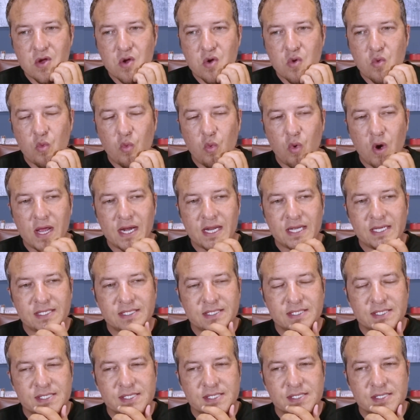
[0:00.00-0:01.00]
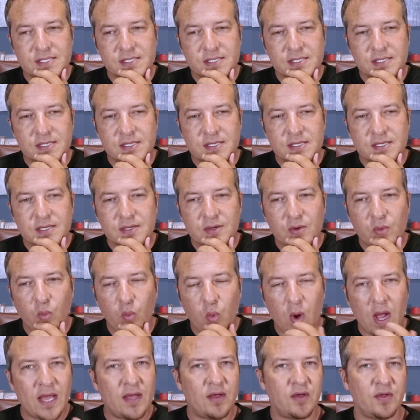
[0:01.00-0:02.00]
what is
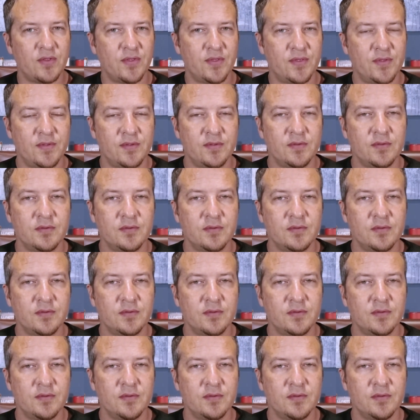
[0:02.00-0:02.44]
wealth?